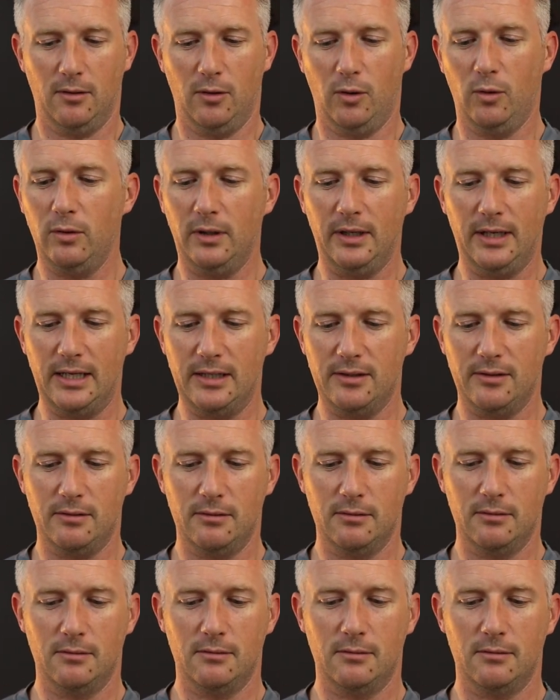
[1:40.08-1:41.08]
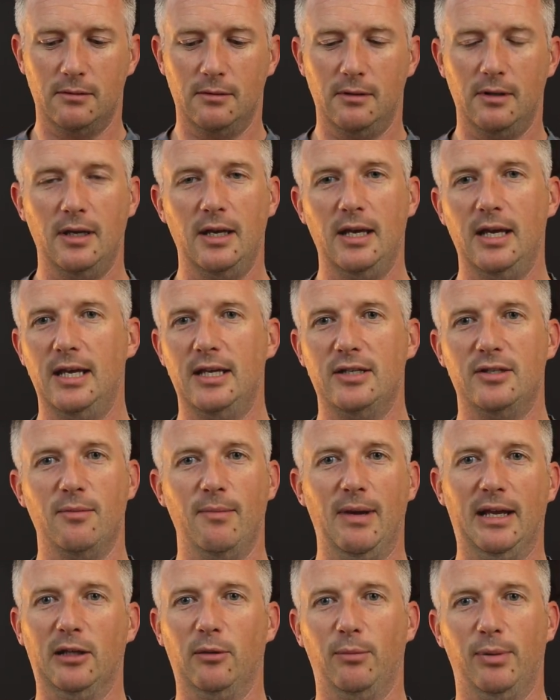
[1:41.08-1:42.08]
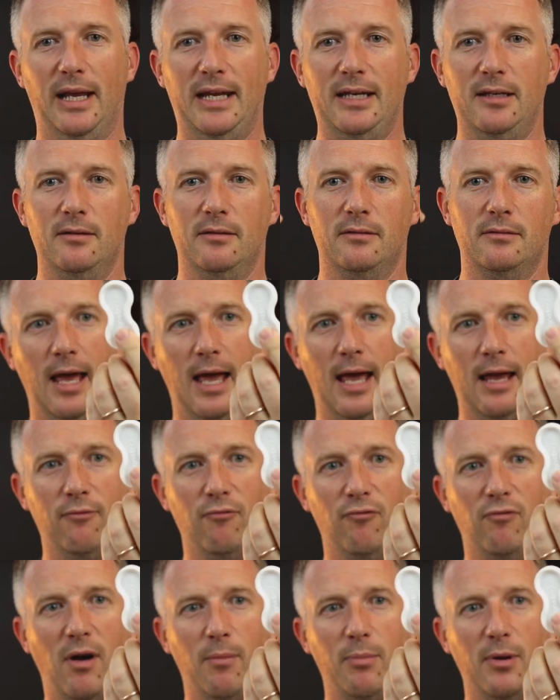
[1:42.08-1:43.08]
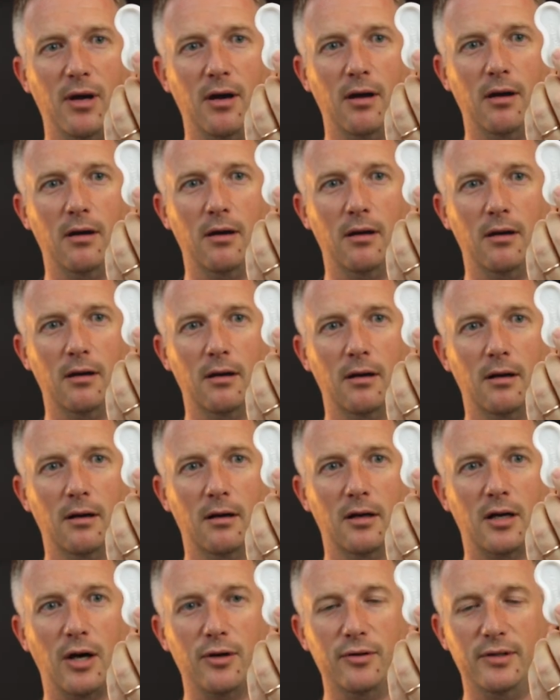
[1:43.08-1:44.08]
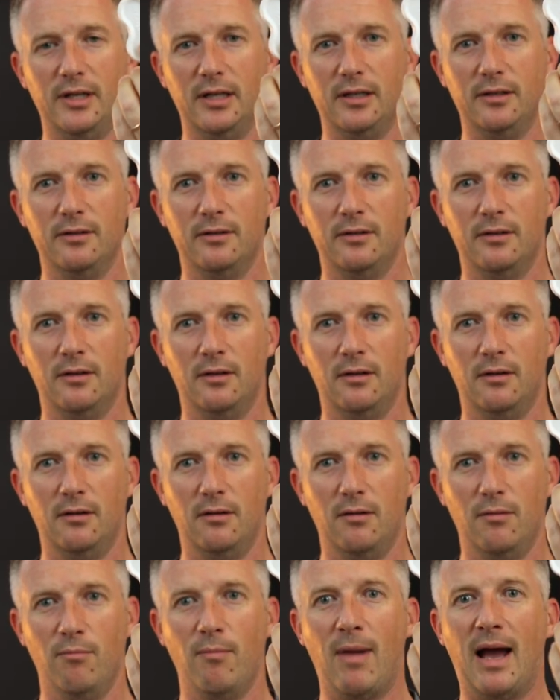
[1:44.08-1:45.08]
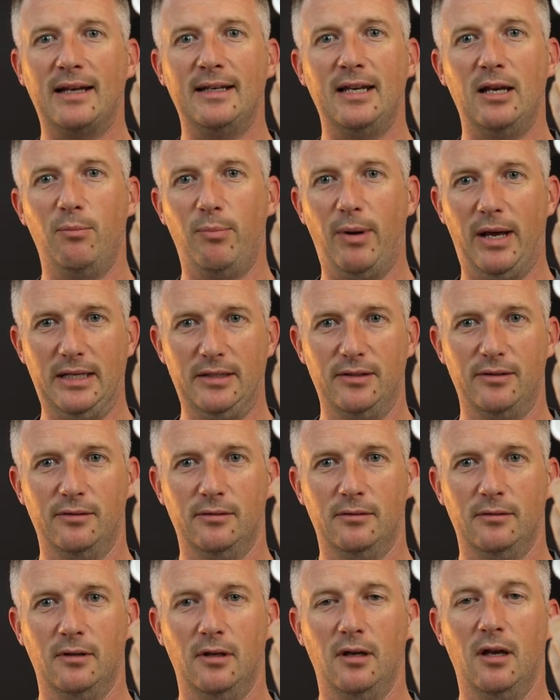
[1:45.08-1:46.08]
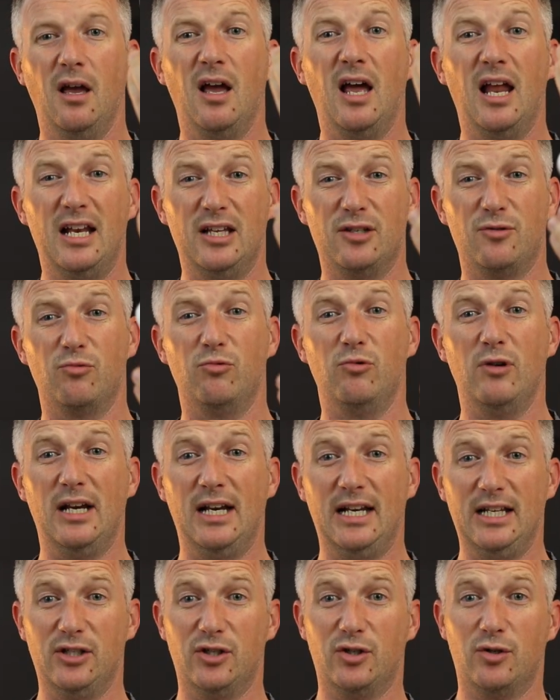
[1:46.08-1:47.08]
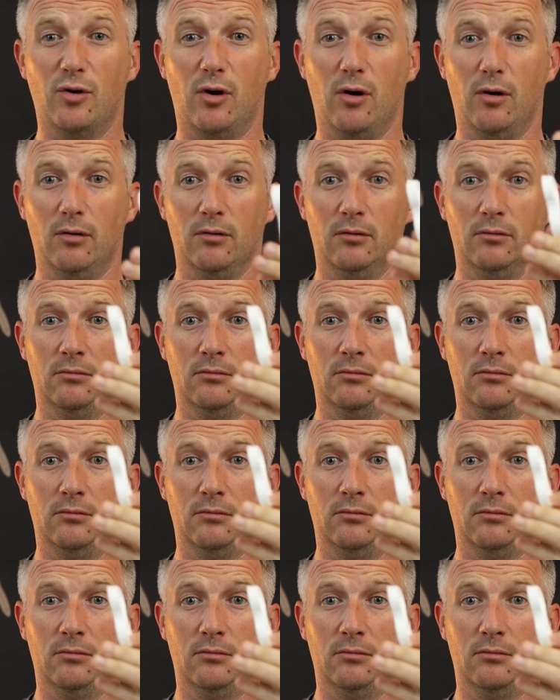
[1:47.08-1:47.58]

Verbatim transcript: All it is is a metal plate, a rubber coated magnet base, and it's really strong.